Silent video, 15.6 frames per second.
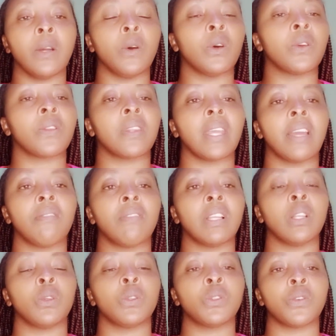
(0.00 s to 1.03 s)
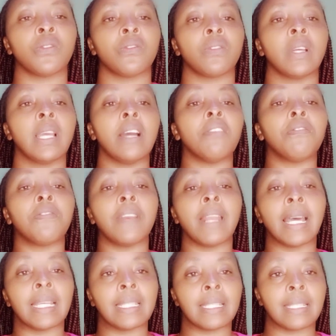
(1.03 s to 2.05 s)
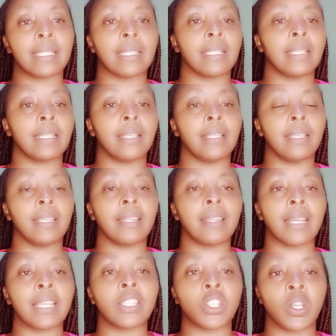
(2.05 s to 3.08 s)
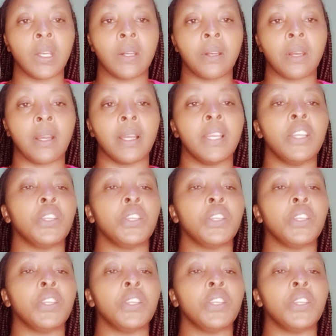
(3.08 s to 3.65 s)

or they have a lot of floods in that area.